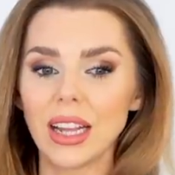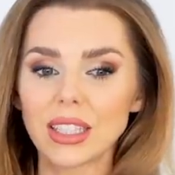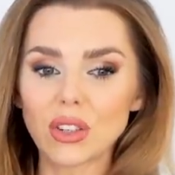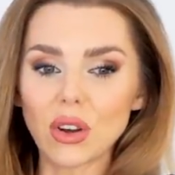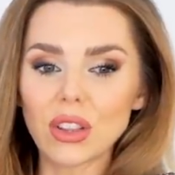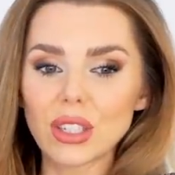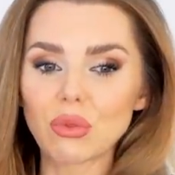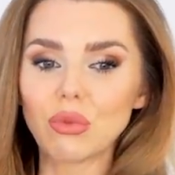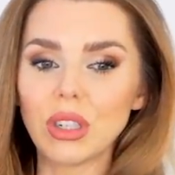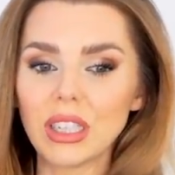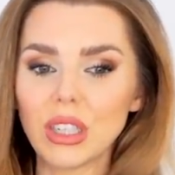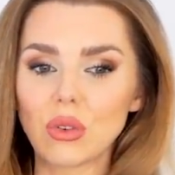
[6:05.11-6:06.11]
It's got this
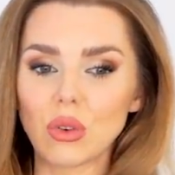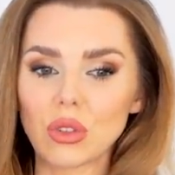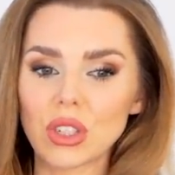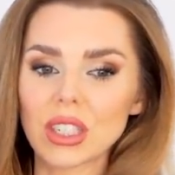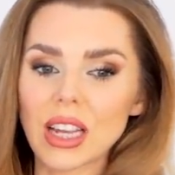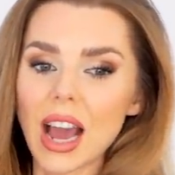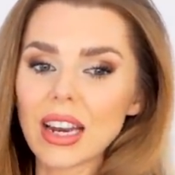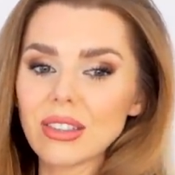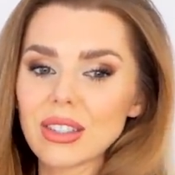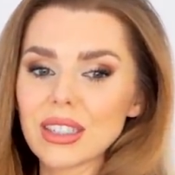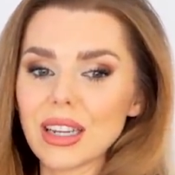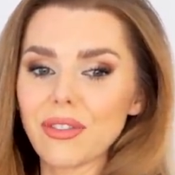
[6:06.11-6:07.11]
really gorgeous kind of
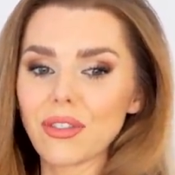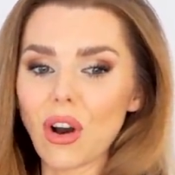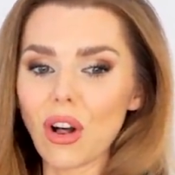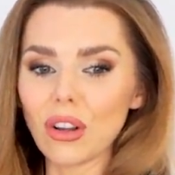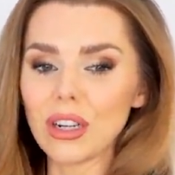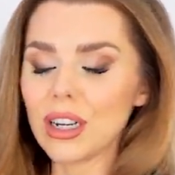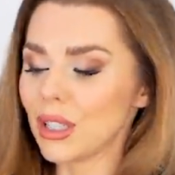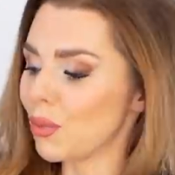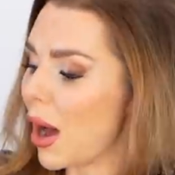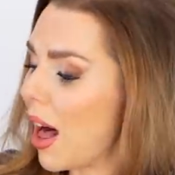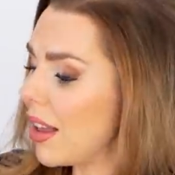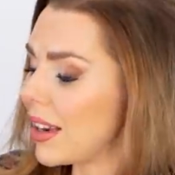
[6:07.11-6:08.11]
stiff collar as
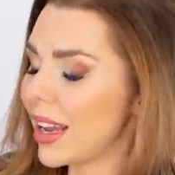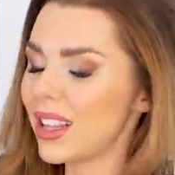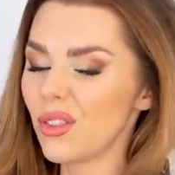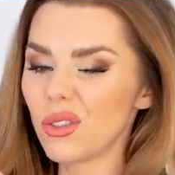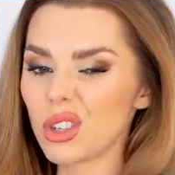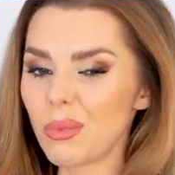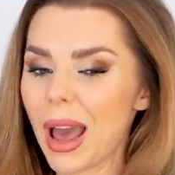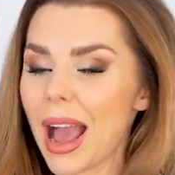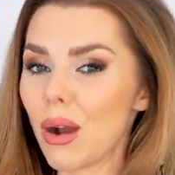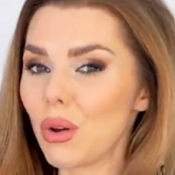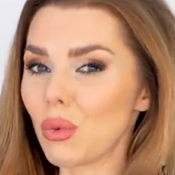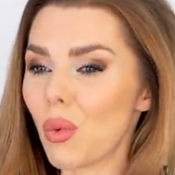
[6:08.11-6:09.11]
well, and I thought to
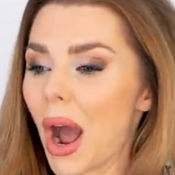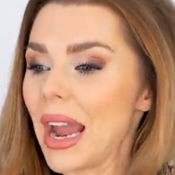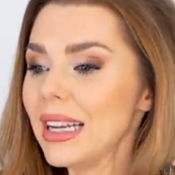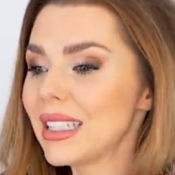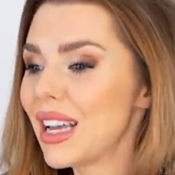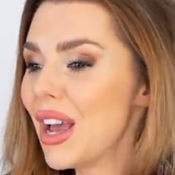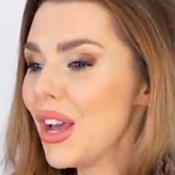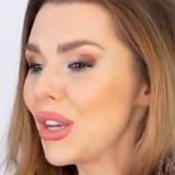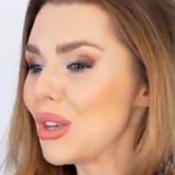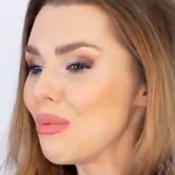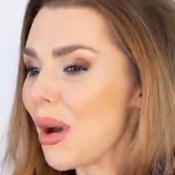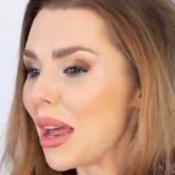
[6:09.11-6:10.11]
pair with white.
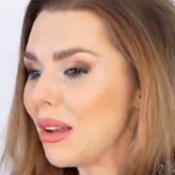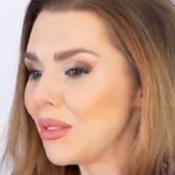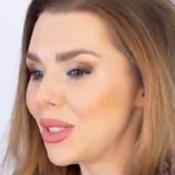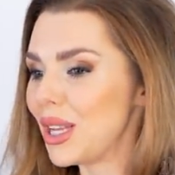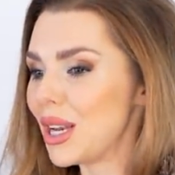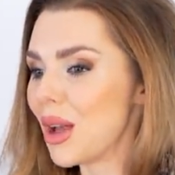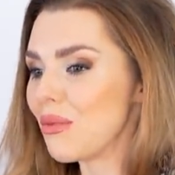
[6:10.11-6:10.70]
You might have seen